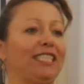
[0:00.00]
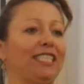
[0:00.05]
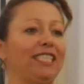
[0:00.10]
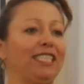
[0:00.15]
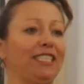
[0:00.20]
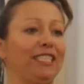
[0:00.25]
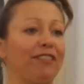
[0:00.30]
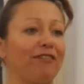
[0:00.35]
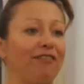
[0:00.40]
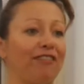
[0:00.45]

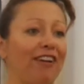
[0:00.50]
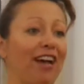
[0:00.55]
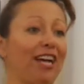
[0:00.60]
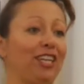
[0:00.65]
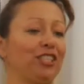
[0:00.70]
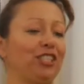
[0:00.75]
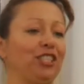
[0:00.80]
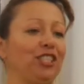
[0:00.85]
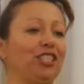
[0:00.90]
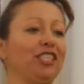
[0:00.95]
teaching
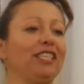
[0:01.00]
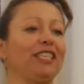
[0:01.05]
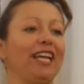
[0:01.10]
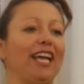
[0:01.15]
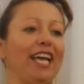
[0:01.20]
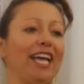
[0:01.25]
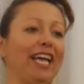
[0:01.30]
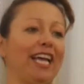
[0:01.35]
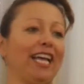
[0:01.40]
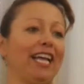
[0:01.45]
fashion
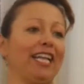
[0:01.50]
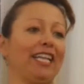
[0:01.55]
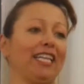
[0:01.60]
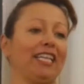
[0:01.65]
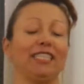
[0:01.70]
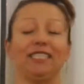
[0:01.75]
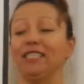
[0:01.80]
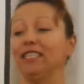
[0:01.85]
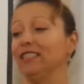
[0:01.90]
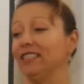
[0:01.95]

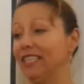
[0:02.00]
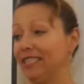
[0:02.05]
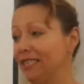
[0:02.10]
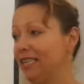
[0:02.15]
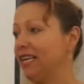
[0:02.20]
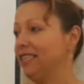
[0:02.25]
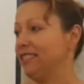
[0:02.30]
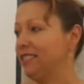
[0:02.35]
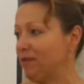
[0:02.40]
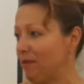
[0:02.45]
and
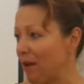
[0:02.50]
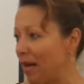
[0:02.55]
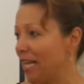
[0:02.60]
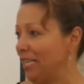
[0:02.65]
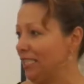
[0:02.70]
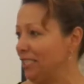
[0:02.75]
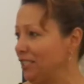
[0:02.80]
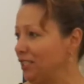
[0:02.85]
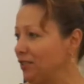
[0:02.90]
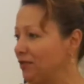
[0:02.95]

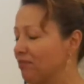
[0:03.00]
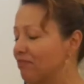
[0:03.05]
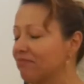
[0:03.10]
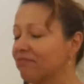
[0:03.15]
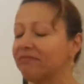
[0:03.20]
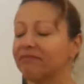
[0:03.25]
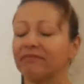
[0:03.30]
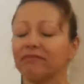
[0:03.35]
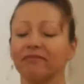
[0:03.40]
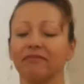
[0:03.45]
Spanish.
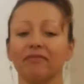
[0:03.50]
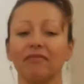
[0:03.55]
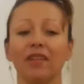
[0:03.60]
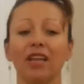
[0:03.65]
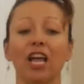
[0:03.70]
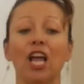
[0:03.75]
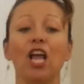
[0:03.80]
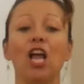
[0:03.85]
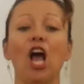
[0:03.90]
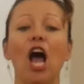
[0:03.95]

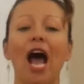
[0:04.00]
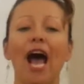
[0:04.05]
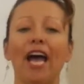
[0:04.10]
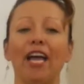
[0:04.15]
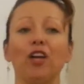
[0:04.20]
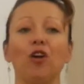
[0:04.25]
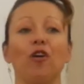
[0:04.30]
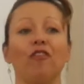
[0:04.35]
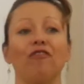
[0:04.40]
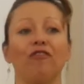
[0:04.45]

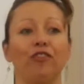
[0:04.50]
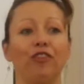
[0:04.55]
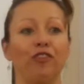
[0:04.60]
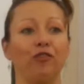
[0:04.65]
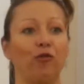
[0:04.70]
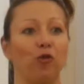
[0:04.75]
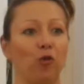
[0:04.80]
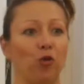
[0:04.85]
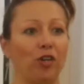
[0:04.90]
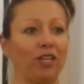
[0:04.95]
I offer
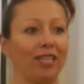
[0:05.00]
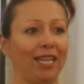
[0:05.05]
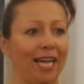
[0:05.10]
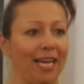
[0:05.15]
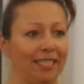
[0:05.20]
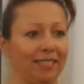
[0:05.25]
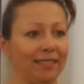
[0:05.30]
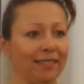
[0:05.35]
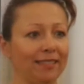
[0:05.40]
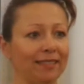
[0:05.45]
4
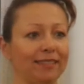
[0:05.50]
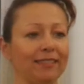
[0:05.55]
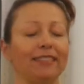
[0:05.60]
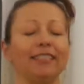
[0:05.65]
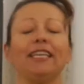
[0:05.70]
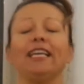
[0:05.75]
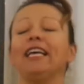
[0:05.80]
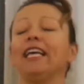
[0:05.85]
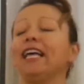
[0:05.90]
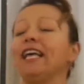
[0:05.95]
classes,
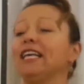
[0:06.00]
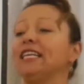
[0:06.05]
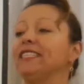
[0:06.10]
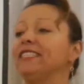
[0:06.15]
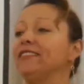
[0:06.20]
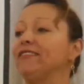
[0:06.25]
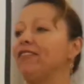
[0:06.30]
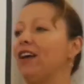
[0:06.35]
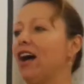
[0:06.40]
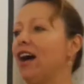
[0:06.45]

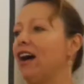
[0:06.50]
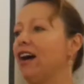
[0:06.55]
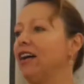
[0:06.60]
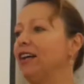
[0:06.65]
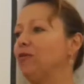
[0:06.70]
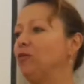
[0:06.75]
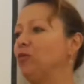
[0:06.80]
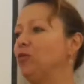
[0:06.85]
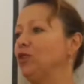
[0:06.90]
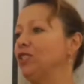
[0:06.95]

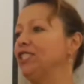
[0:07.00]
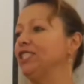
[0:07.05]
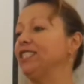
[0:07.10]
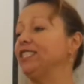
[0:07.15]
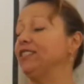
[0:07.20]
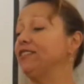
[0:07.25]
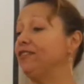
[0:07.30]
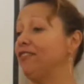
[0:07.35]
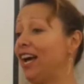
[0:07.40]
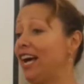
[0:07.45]
which
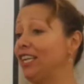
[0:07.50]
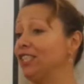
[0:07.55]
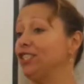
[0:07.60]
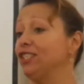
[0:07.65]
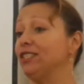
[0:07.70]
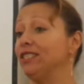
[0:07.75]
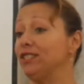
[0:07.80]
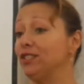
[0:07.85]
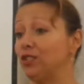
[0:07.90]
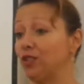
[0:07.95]
is
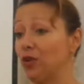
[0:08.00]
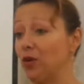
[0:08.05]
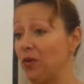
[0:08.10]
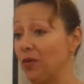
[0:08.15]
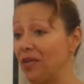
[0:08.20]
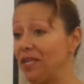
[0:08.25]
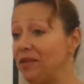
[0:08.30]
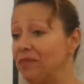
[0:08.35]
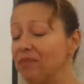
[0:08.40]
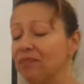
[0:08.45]
fashion and sewing,